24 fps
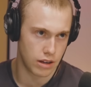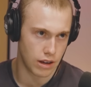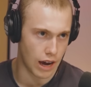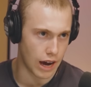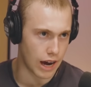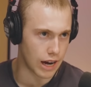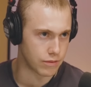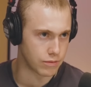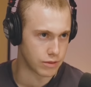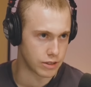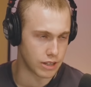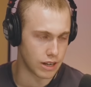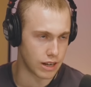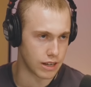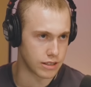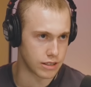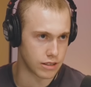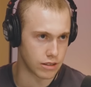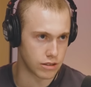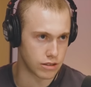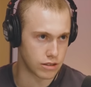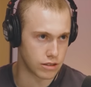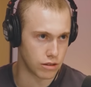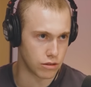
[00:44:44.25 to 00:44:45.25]

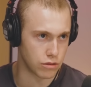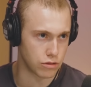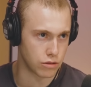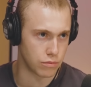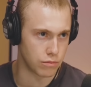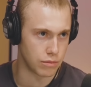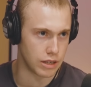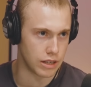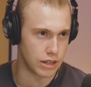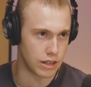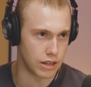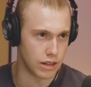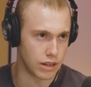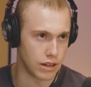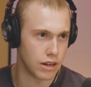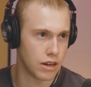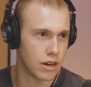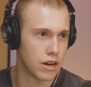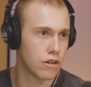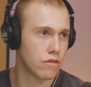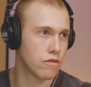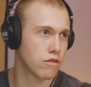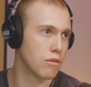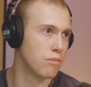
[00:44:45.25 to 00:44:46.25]
advertising on social media,
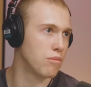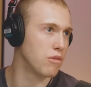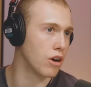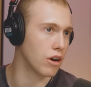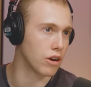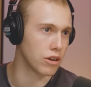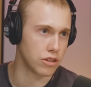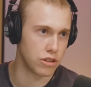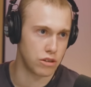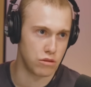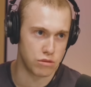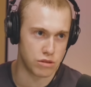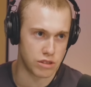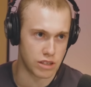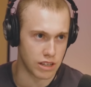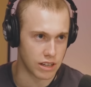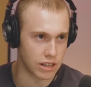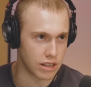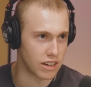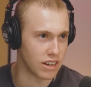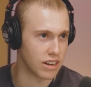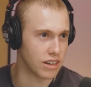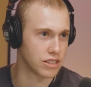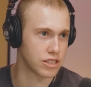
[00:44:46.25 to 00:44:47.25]
from not
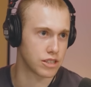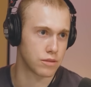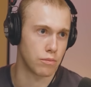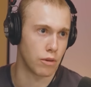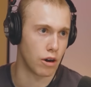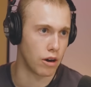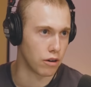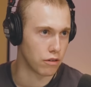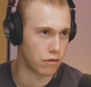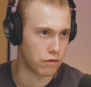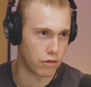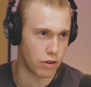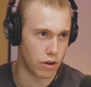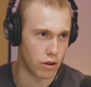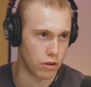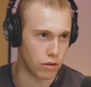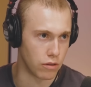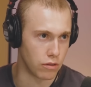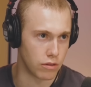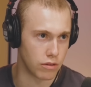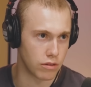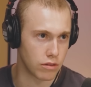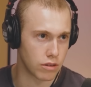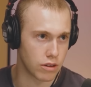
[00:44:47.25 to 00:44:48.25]
using a
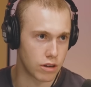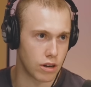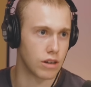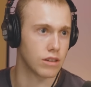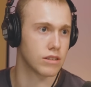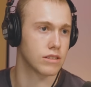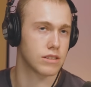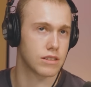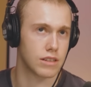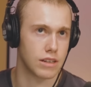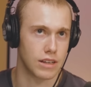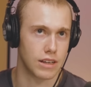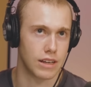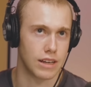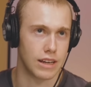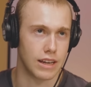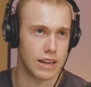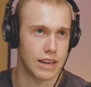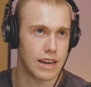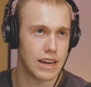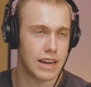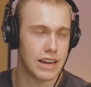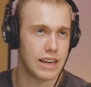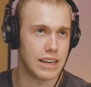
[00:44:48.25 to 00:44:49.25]
smartphone
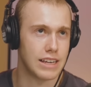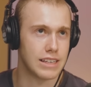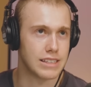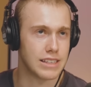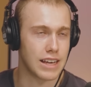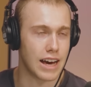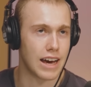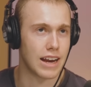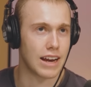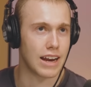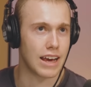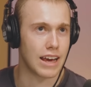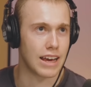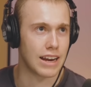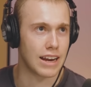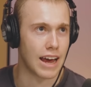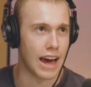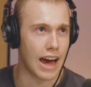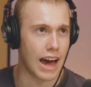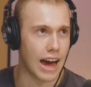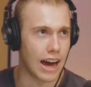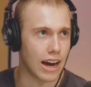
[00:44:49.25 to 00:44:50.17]
constantly? Is that a